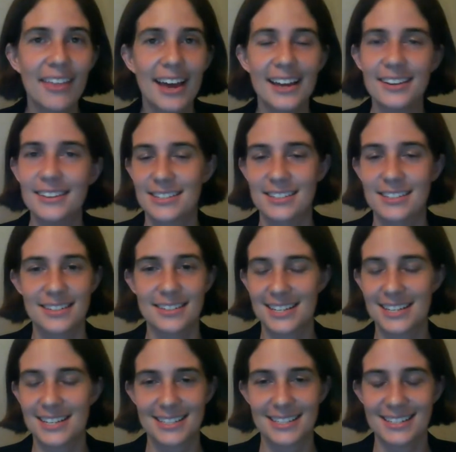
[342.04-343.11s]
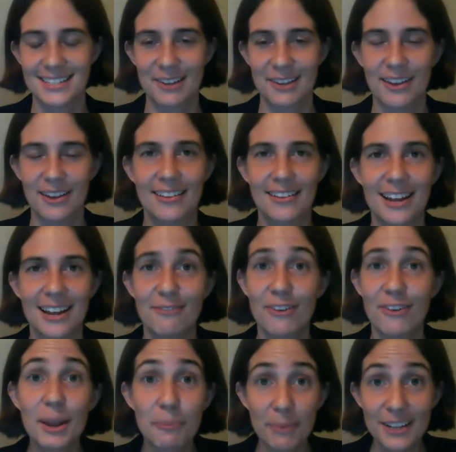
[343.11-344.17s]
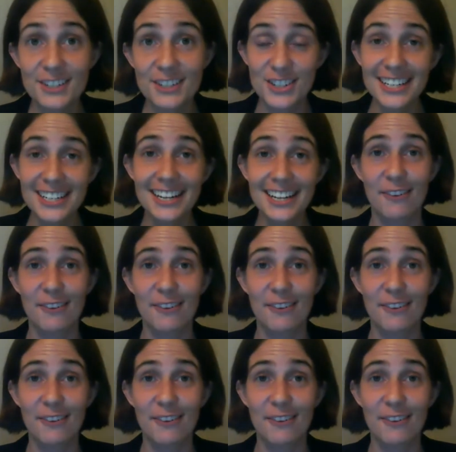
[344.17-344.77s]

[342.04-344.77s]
that just doesn't sound like a lot of fun, but she did it